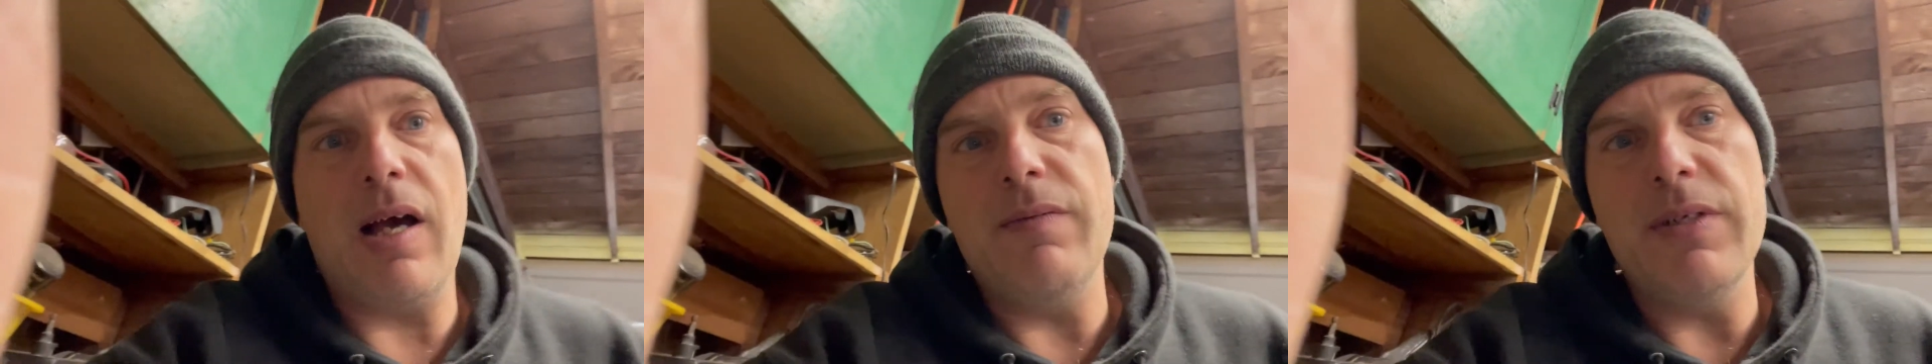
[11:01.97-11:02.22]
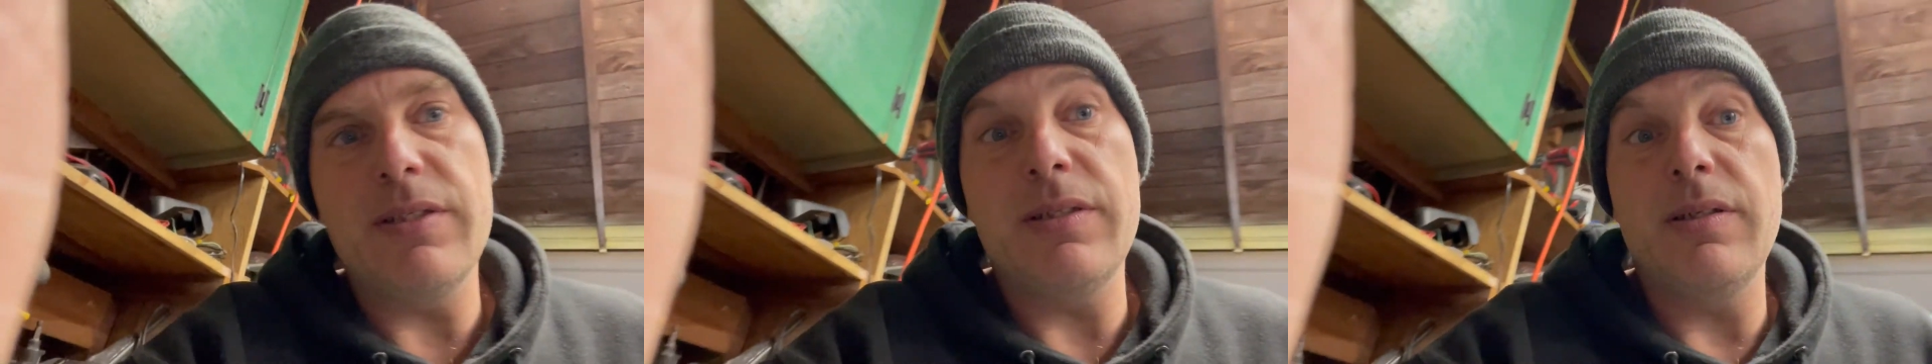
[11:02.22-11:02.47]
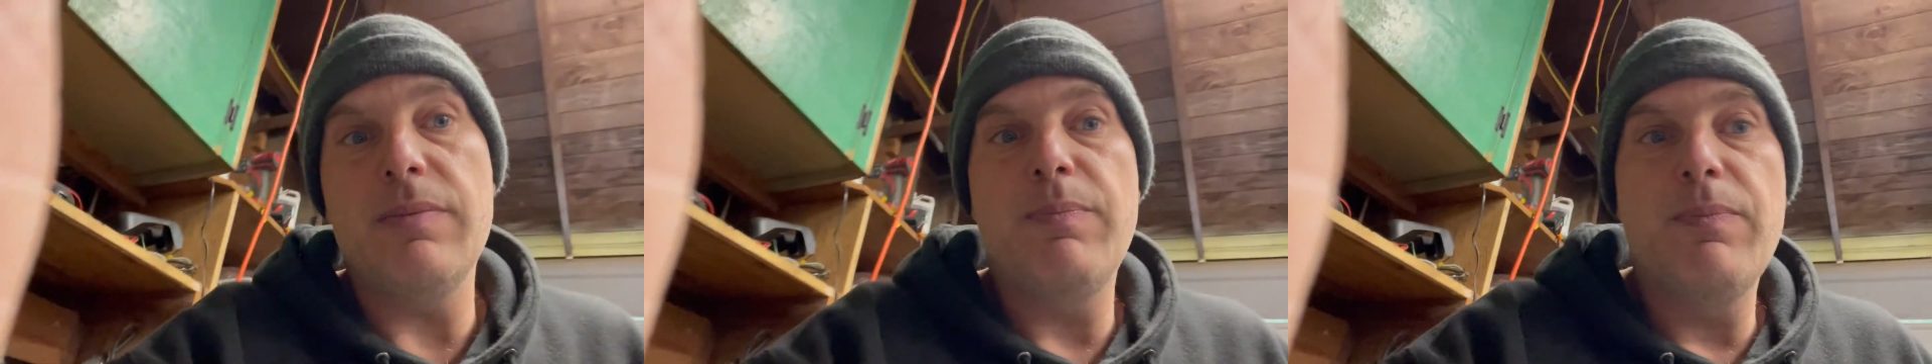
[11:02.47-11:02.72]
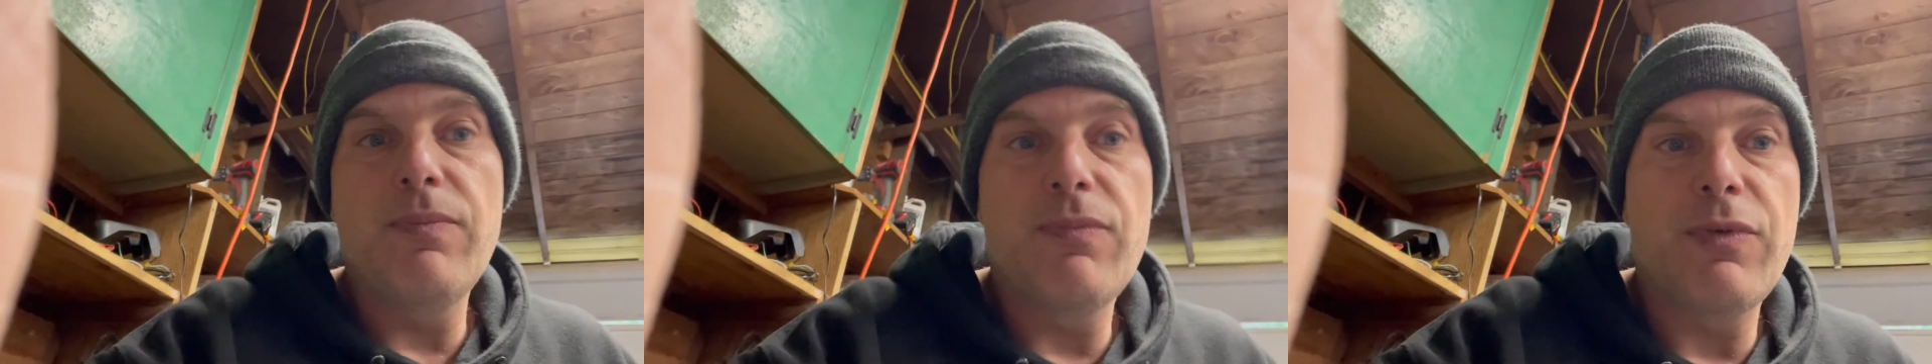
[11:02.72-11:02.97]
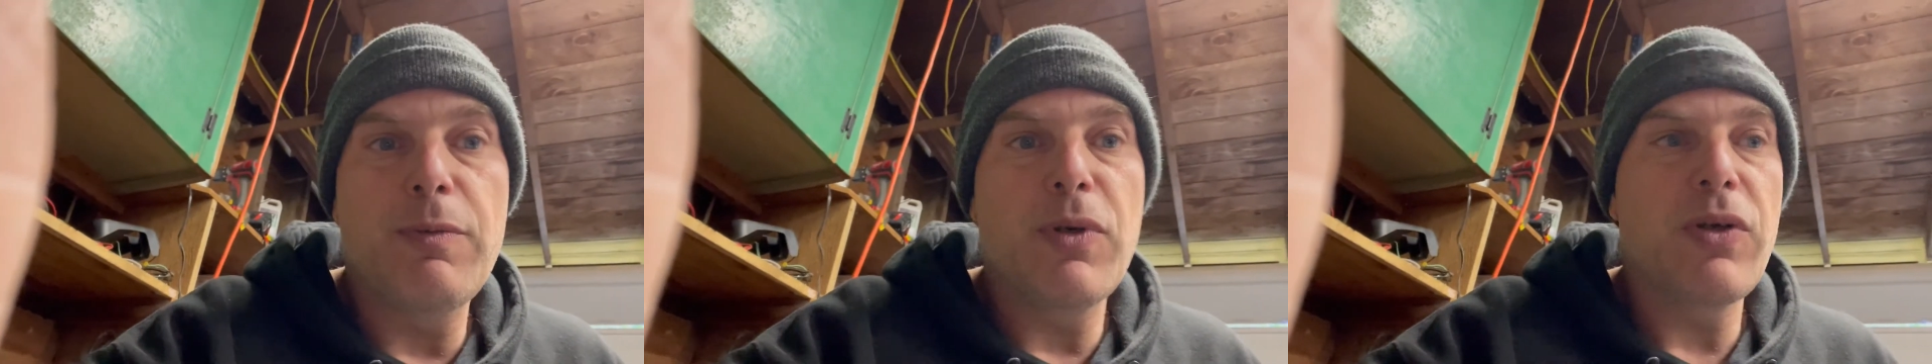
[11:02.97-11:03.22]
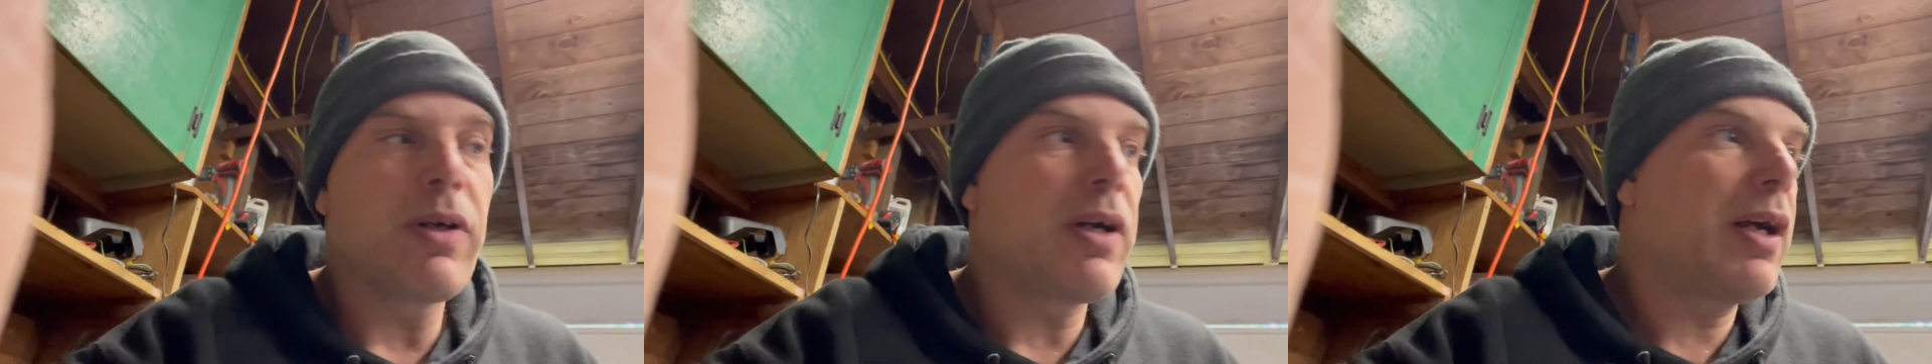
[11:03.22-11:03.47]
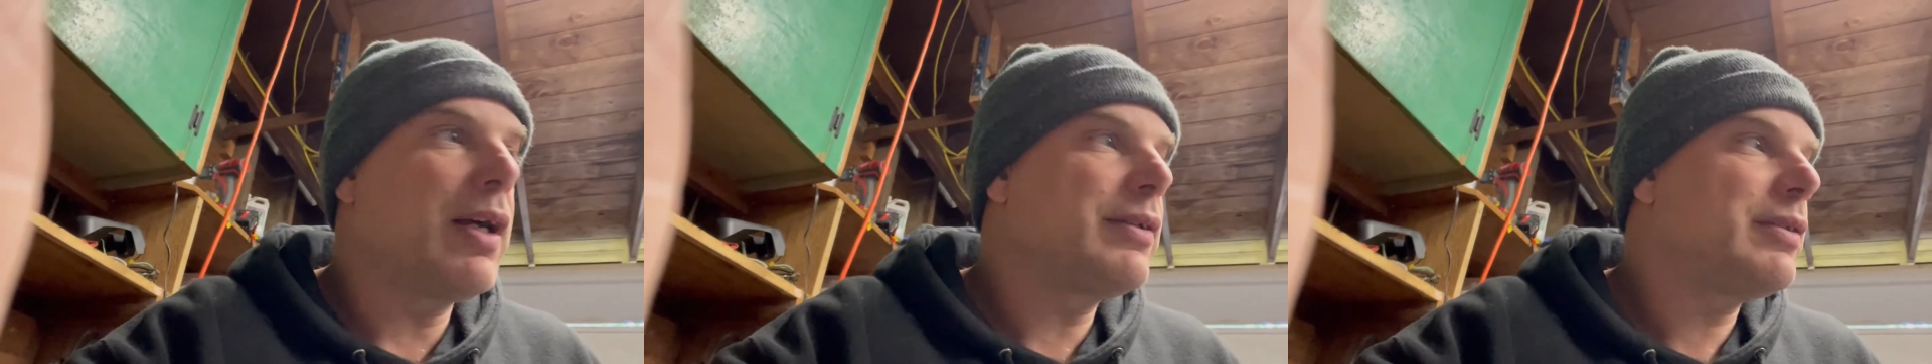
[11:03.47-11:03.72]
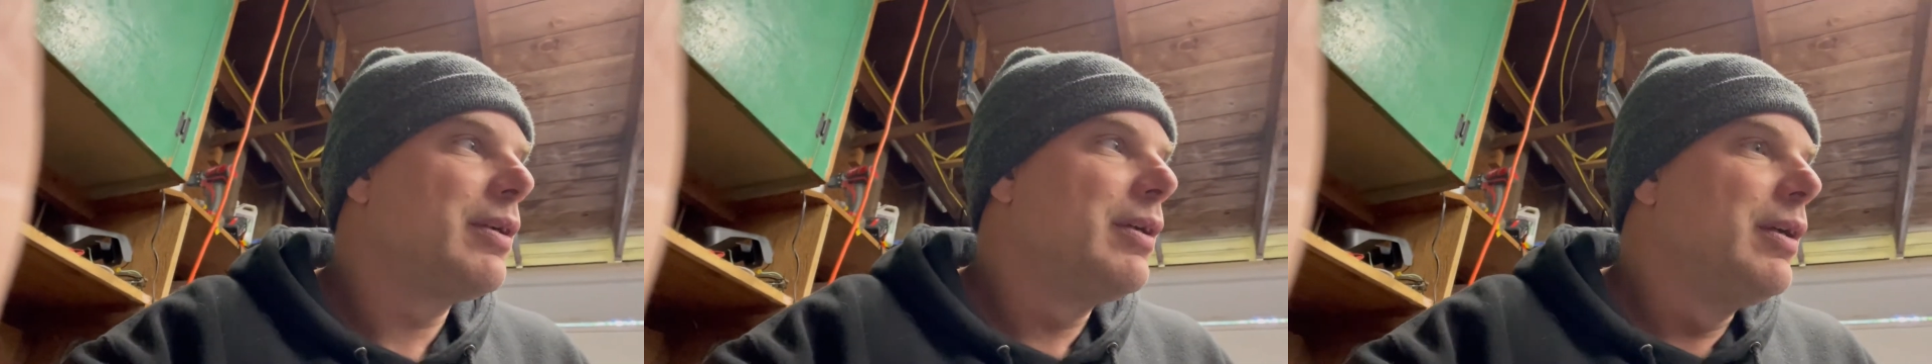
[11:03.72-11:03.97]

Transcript: Obviously for motocross,